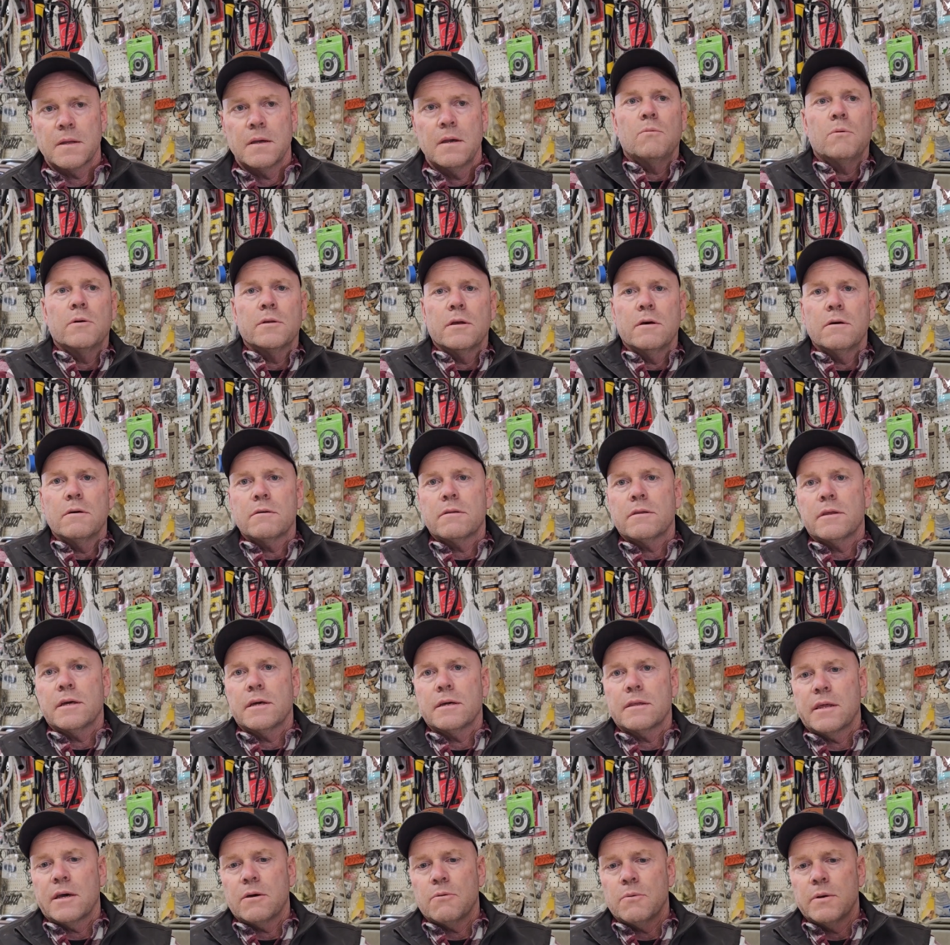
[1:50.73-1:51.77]
One other
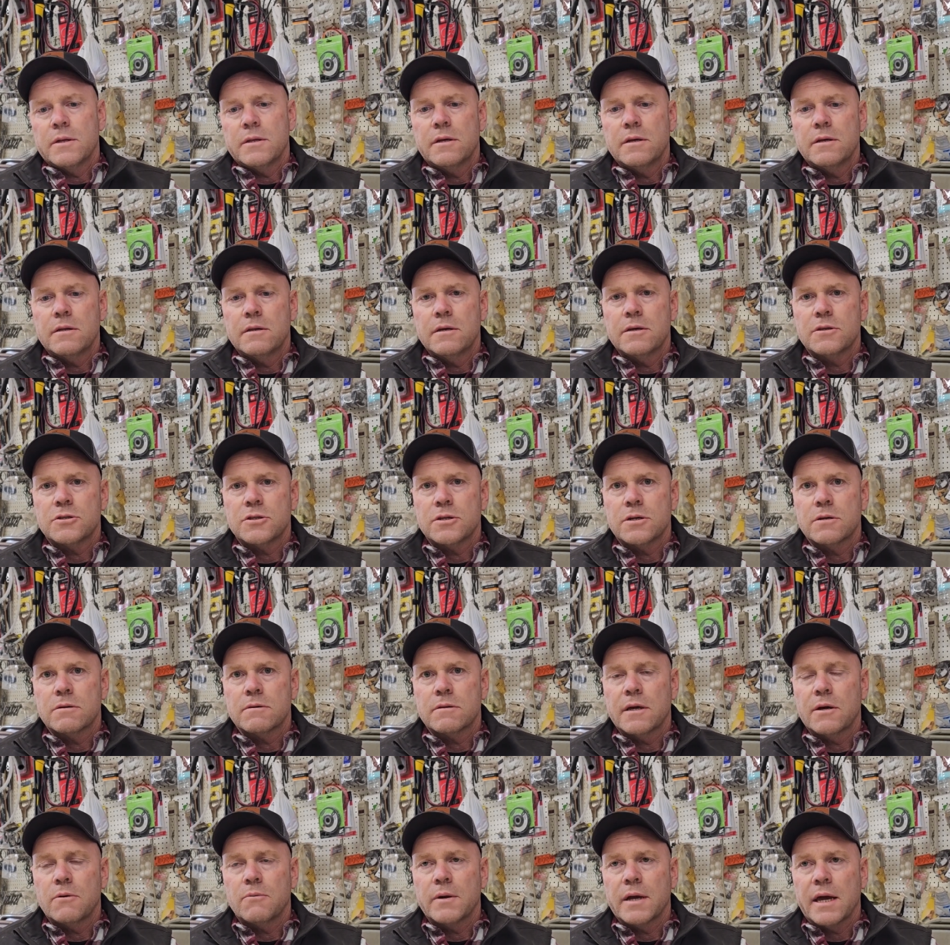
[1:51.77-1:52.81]
thing that we did this year
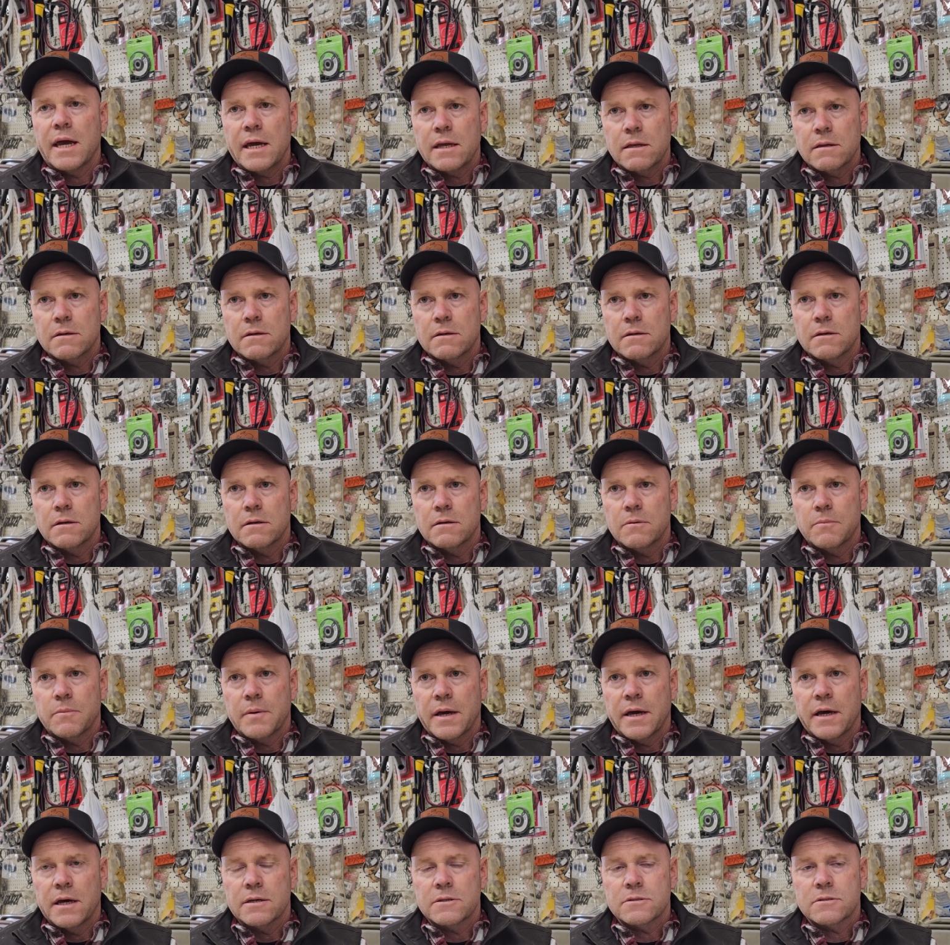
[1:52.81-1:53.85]
that we hadn't done in the
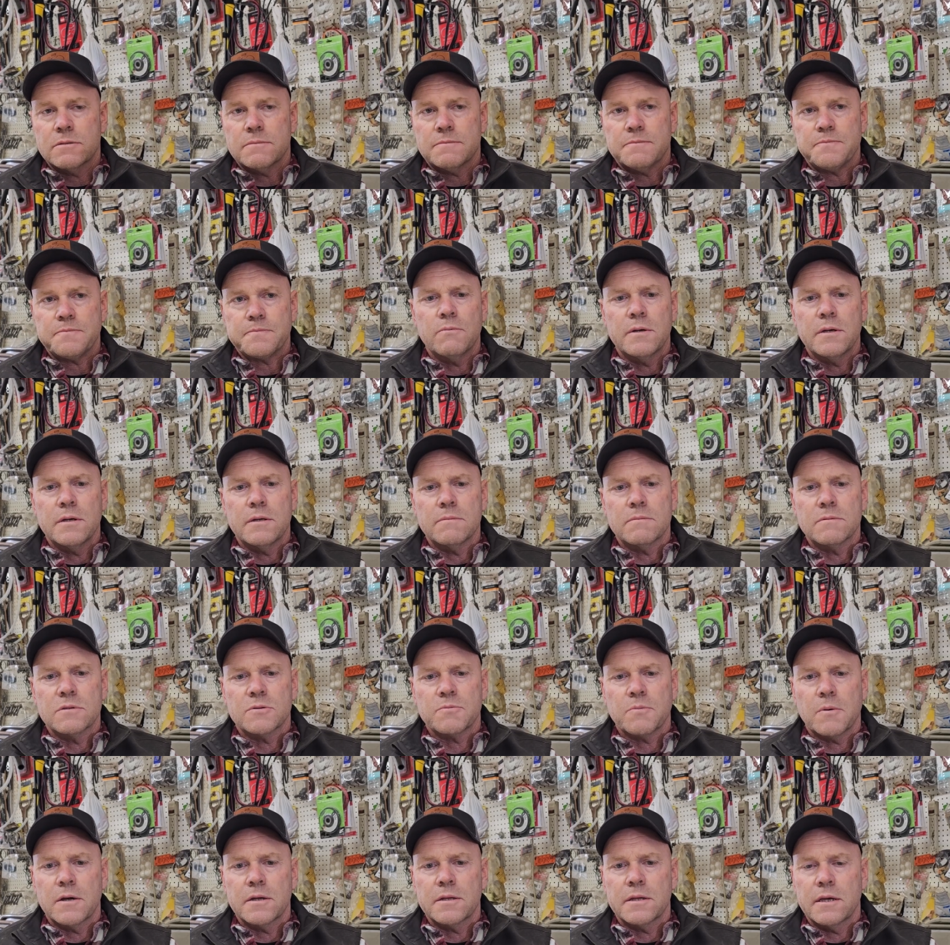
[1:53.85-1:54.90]
past, we
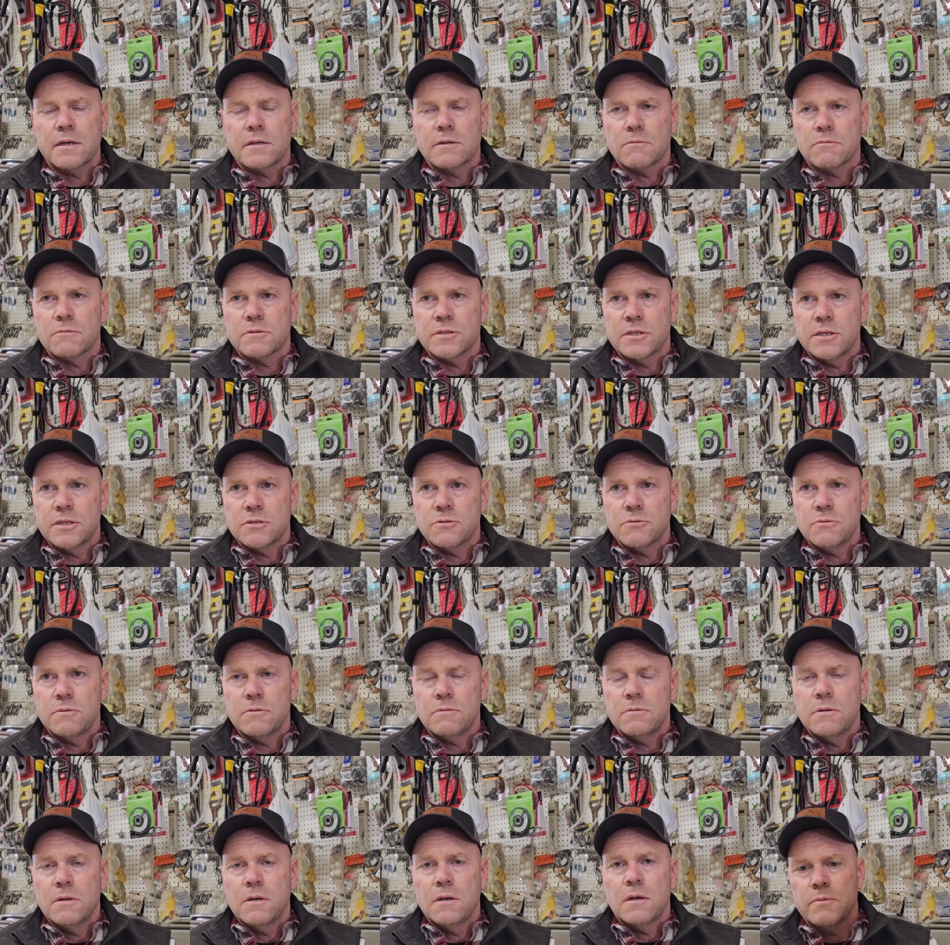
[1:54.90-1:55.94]
sprayed down the
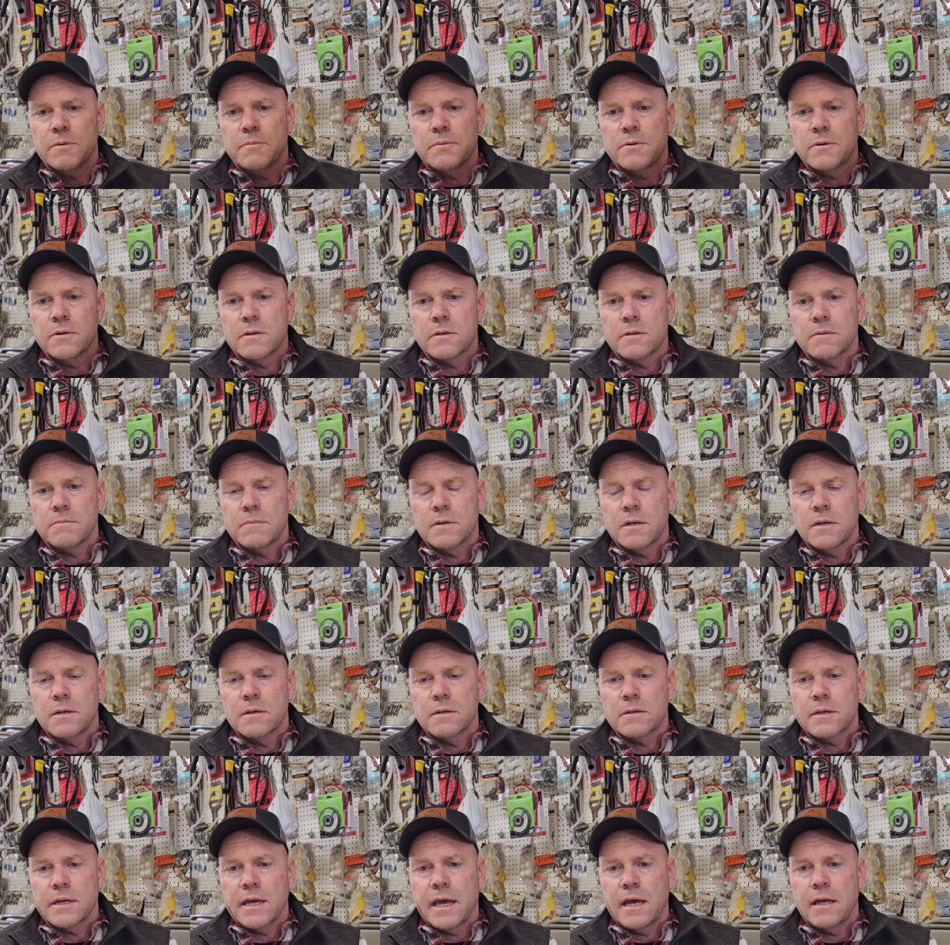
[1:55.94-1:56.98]
residual. We put
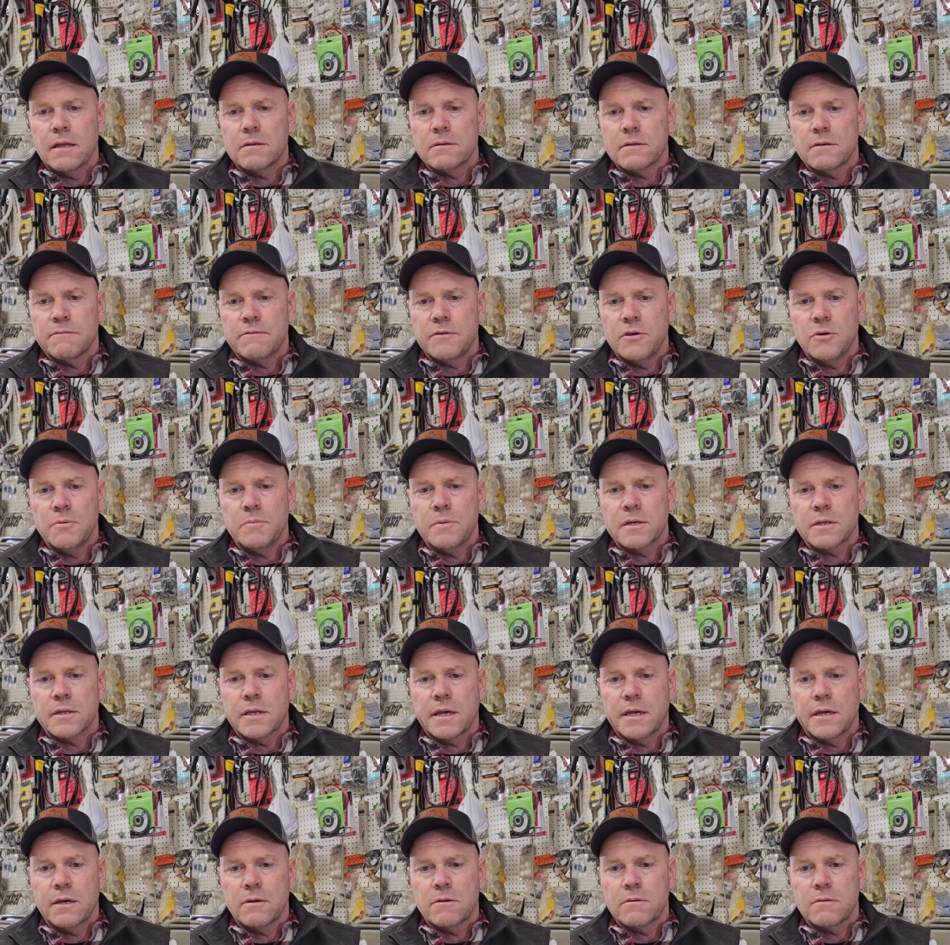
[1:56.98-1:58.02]
a gallon of humic
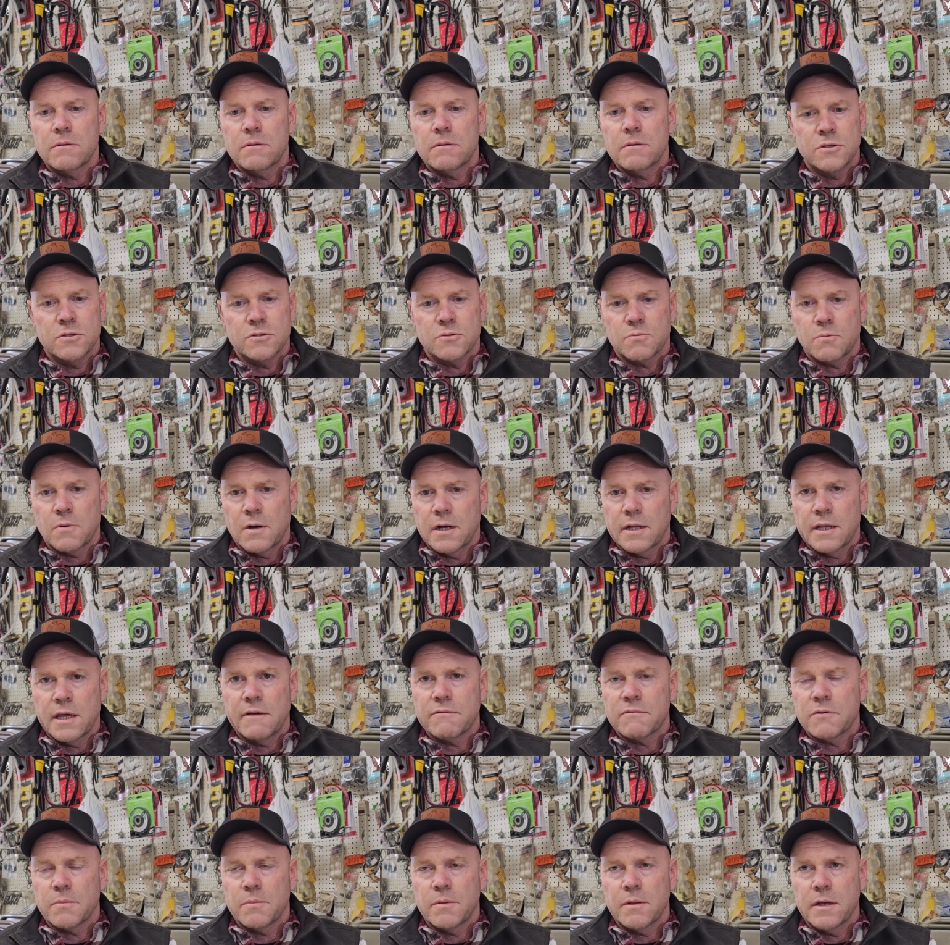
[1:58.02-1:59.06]
down just right
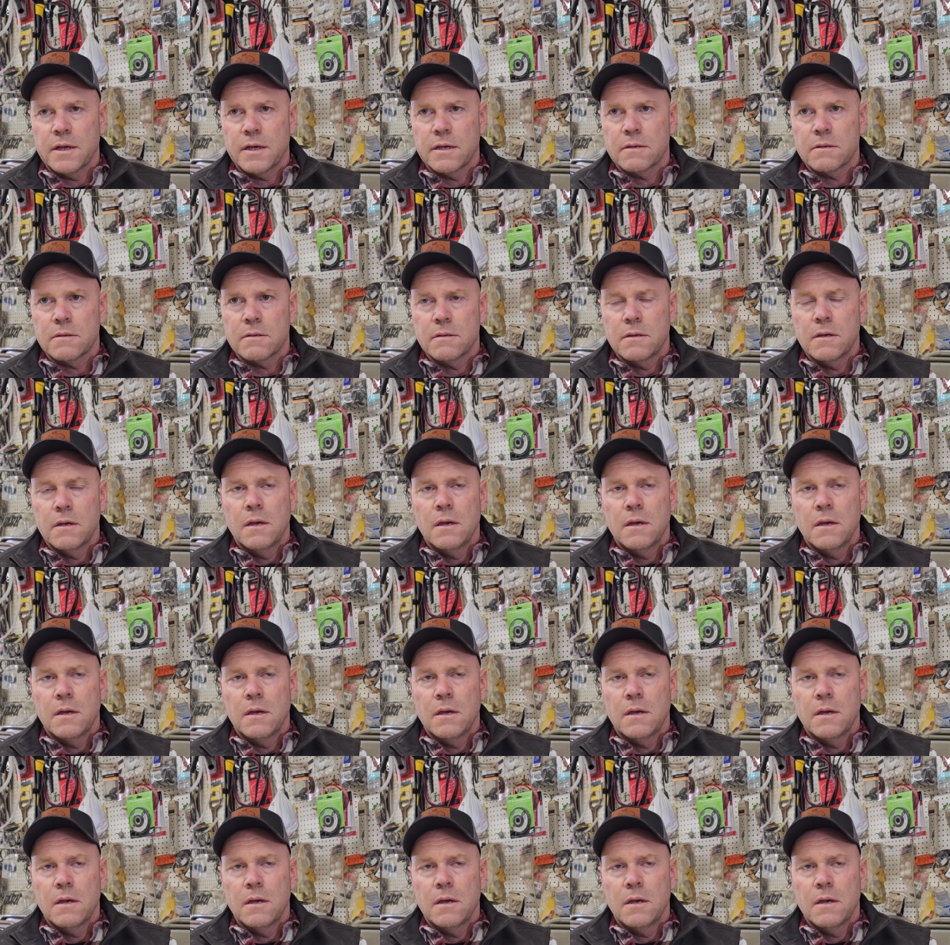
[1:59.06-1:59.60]
after planting